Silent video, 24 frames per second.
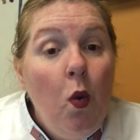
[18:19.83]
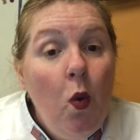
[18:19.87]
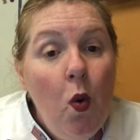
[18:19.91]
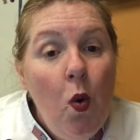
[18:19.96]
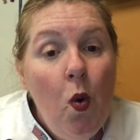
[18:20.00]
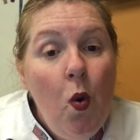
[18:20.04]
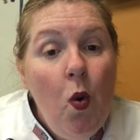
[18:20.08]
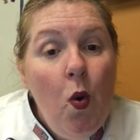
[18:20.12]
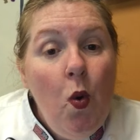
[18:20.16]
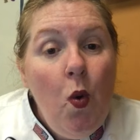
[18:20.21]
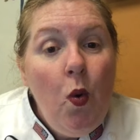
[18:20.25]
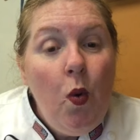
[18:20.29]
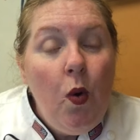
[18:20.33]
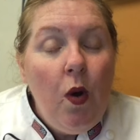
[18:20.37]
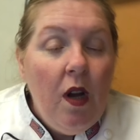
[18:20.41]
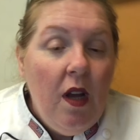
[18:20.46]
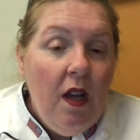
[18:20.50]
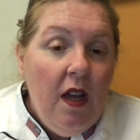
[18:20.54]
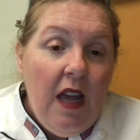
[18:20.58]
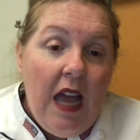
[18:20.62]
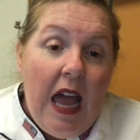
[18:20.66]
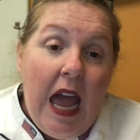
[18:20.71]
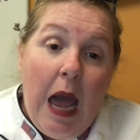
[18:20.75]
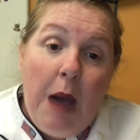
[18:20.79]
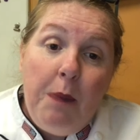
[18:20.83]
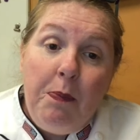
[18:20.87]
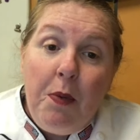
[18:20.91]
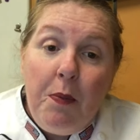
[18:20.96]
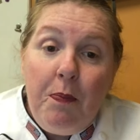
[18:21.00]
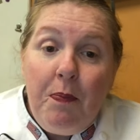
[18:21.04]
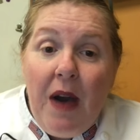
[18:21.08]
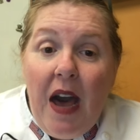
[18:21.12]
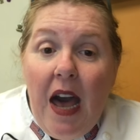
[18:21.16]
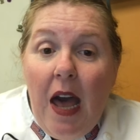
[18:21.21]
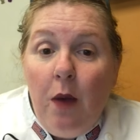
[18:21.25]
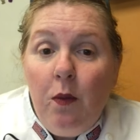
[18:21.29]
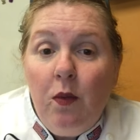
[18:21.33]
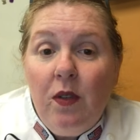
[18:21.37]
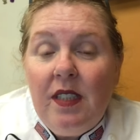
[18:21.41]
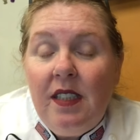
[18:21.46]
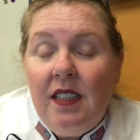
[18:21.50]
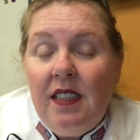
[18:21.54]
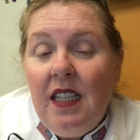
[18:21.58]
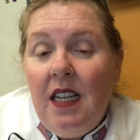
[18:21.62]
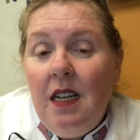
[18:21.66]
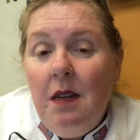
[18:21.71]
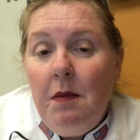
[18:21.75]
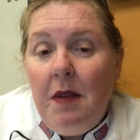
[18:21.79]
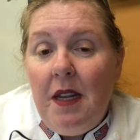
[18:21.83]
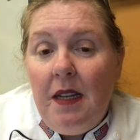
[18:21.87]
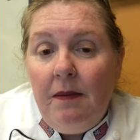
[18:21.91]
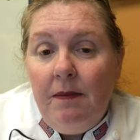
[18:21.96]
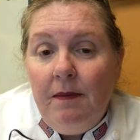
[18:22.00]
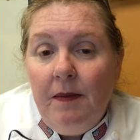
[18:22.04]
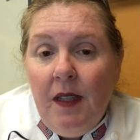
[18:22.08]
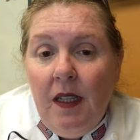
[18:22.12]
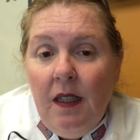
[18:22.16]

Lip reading: Ooh, apple pie with cinnamon.